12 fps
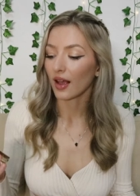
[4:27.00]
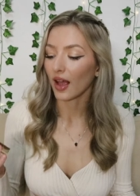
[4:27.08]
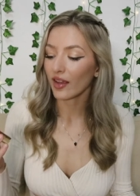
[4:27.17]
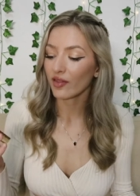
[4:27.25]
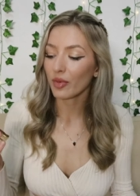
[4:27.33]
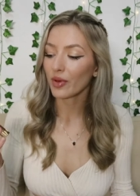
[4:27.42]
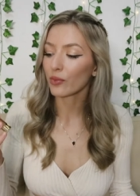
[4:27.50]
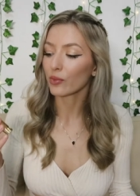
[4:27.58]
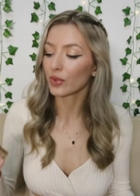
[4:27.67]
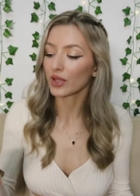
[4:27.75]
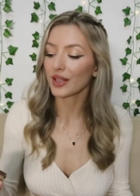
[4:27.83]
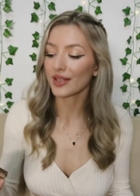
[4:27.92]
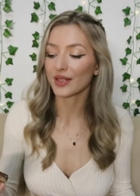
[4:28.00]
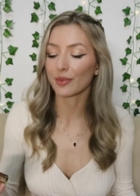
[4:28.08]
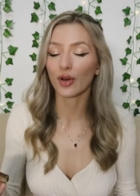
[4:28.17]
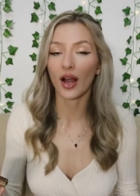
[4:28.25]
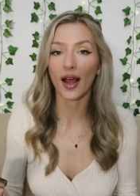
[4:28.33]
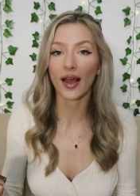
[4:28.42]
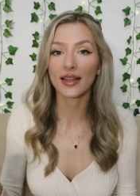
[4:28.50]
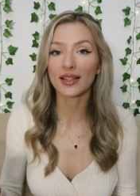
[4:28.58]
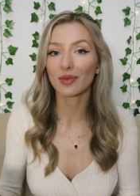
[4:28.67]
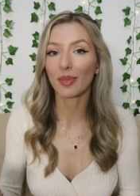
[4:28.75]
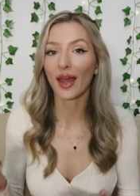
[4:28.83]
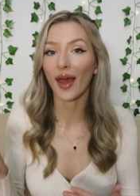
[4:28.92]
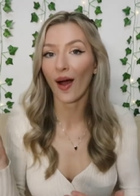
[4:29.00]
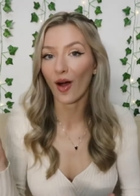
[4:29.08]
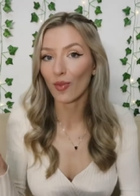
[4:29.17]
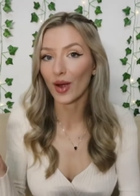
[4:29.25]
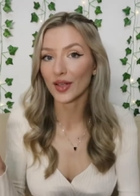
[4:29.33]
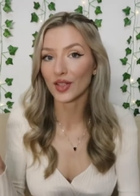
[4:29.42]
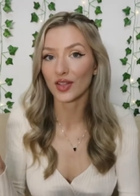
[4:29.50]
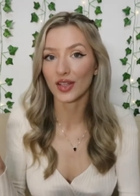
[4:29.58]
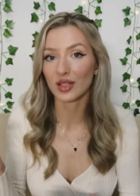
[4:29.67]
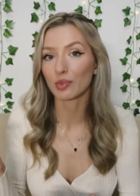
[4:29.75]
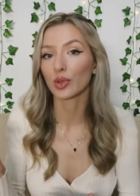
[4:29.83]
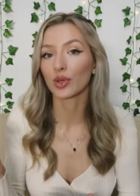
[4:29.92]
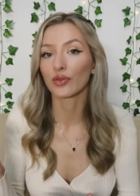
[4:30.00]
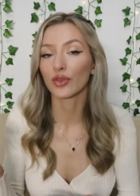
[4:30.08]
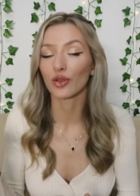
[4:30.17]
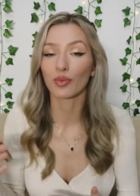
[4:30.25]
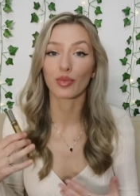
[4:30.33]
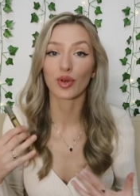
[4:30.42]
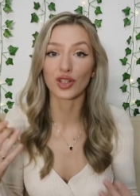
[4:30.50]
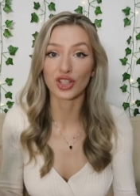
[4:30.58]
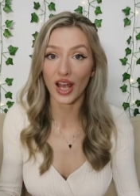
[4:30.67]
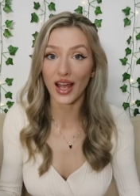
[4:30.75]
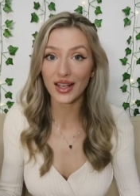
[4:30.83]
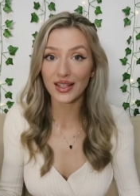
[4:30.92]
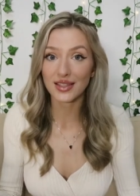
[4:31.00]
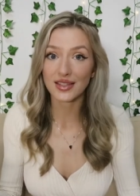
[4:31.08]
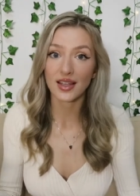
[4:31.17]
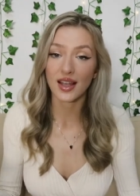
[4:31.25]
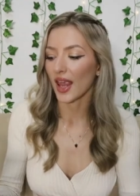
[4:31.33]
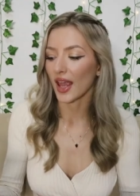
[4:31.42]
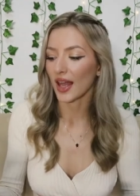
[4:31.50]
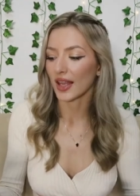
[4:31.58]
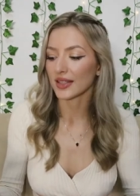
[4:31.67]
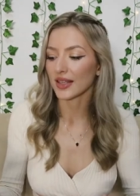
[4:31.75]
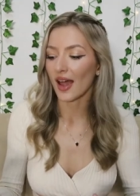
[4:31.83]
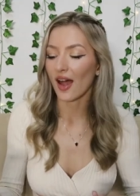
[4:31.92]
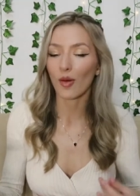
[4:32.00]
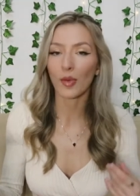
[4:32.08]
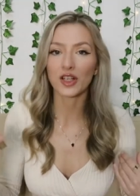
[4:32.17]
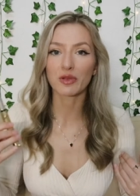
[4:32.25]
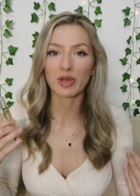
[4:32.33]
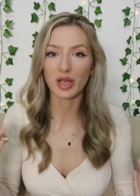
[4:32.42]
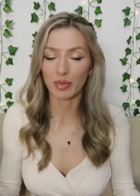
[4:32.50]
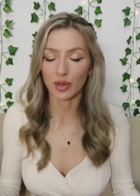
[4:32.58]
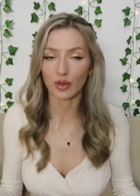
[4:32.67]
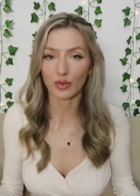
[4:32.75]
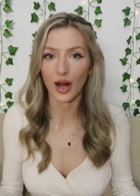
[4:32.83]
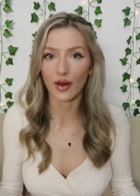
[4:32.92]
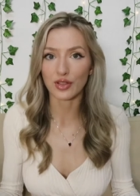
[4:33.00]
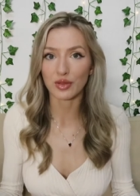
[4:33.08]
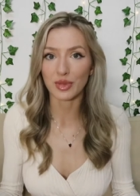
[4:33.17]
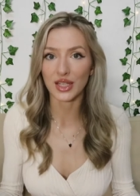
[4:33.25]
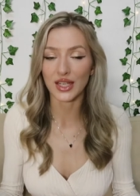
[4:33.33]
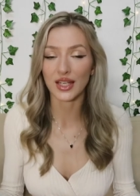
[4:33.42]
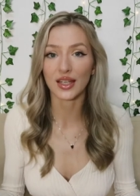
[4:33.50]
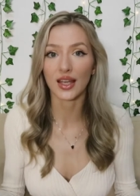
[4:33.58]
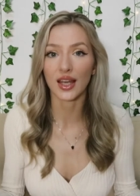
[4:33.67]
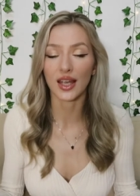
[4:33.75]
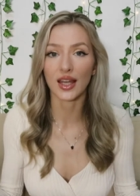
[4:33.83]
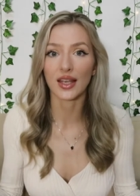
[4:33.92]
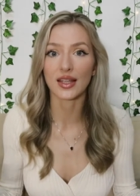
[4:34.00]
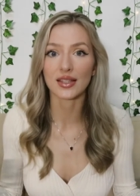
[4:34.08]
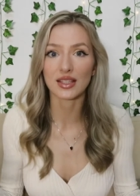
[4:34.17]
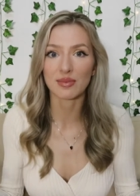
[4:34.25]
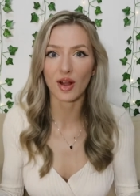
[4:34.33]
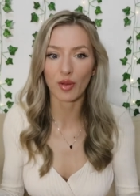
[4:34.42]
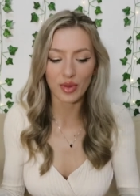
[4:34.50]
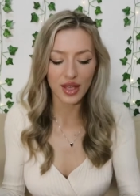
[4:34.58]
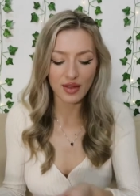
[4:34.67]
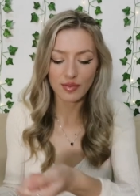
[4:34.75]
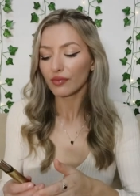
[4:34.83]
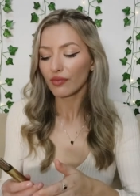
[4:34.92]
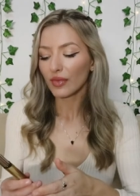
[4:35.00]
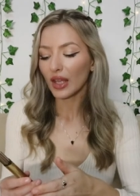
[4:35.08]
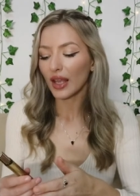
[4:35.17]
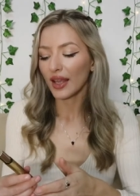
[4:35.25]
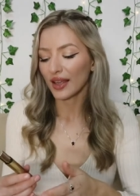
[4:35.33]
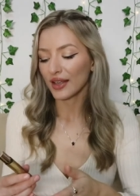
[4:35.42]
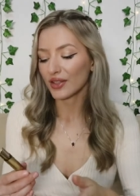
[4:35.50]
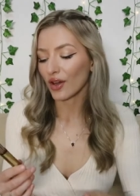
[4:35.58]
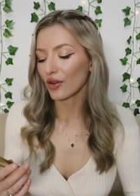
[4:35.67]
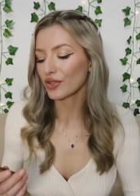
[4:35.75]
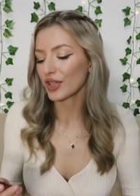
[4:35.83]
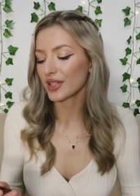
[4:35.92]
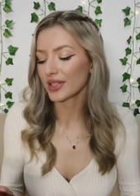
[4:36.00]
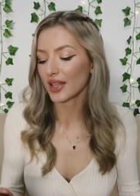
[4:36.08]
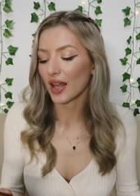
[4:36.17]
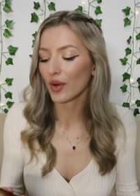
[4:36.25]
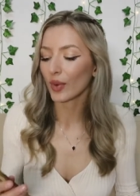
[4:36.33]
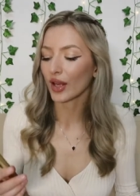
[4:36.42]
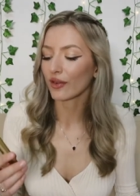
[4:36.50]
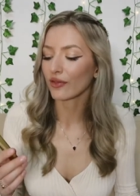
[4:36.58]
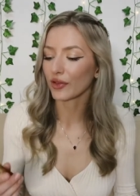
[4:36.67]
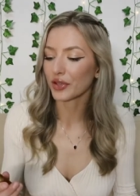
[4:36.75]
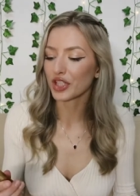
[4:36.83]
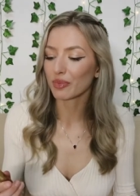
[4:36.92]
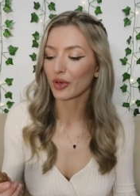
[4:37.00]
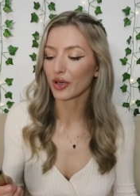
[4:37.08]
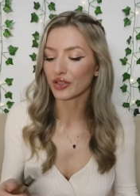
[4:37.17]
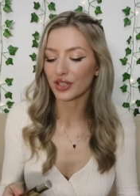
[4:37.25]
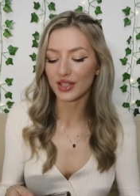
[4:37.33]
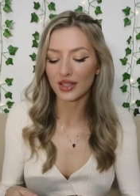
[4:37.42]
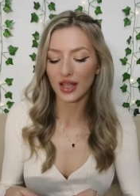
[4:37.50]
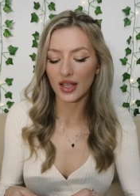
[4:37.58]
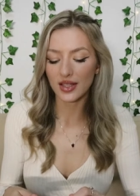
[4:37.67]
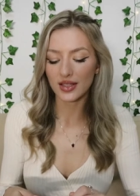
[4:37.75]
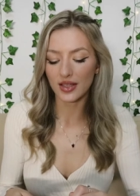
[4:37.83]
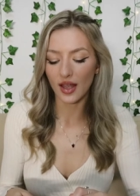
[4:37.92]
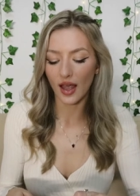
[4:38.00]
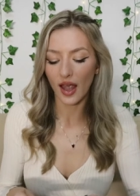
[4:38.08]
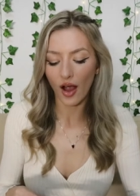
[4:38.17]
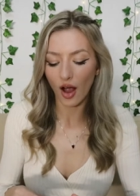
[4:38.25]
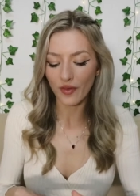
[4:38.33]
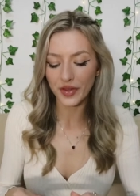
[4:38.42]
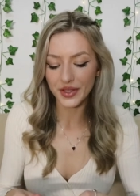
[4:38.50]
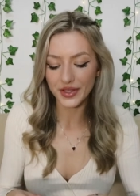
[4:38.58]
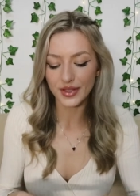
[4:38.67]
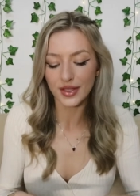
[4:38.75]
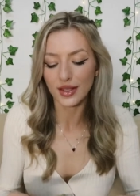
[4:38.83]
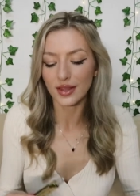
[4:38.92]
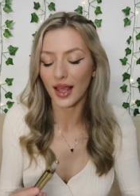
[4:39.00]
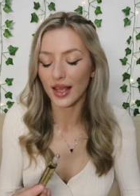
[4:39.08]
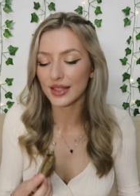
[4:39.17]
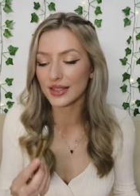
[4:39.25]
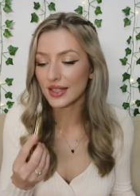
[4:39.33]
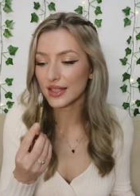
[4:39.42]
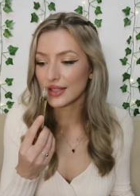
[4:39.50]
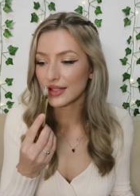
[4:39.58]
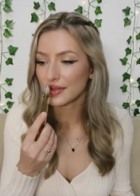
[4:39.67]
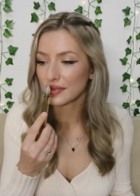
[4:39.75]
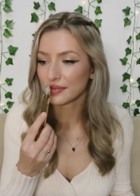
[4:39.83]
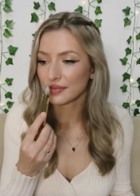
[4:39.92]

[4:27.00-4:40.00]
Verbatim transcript: I've been really surprised by how much this perfume projects and how much people around me can smell me. And I'll just say when I first purchased this, I obviously liked it.